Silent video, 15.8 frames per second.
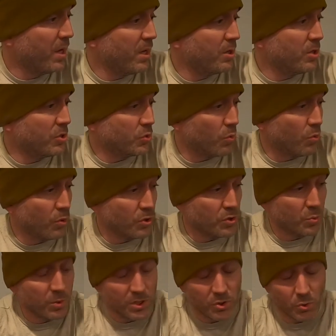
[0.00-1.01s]

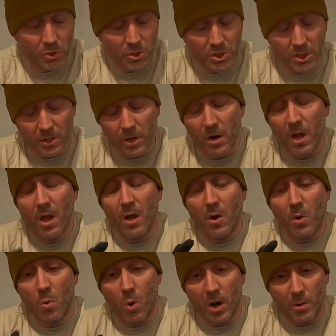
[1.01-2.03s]
Disorders Resource Center.
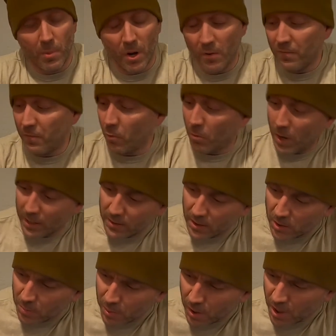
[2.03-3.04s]
Quite a mouthful. I
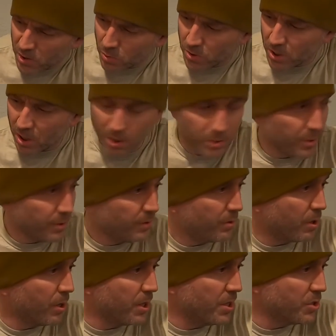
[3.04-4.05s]
think the price was
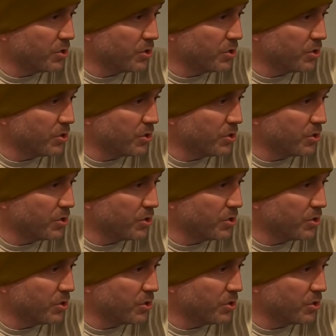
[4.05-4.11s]
$130,